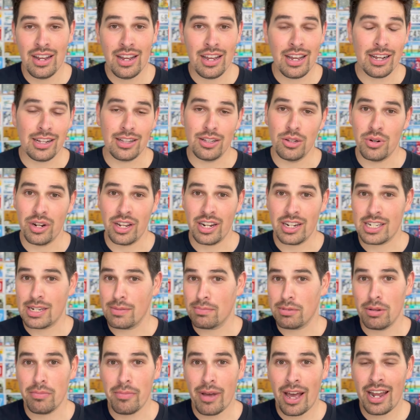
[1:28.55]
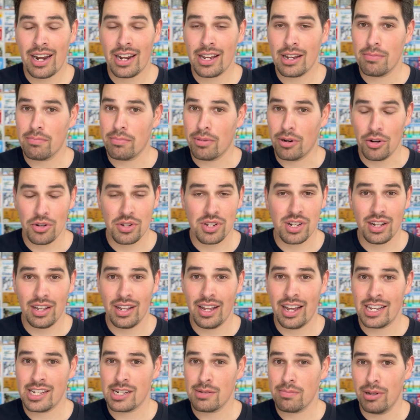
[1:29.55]
including diplomatic,
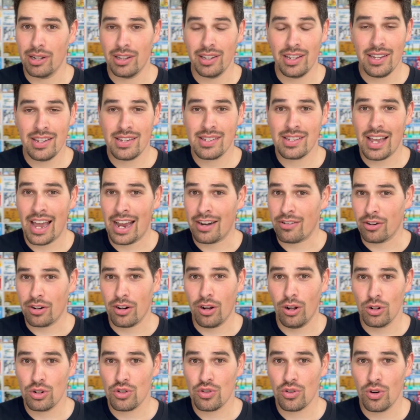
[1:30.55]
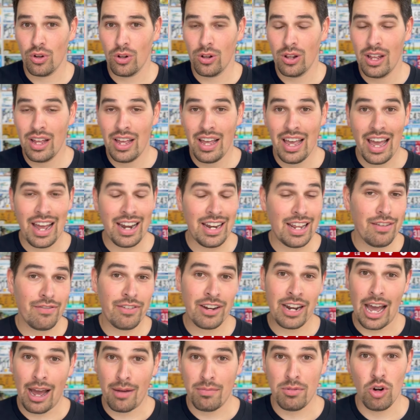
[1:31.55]
personalized, police, agricultural, and
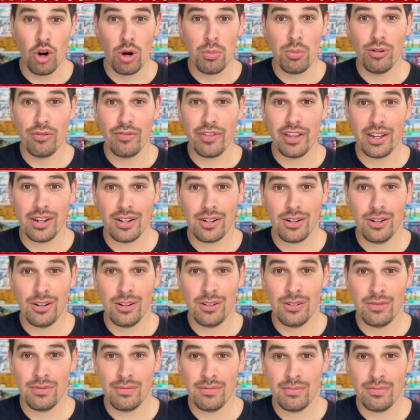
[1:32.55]
even abnormal vehicle.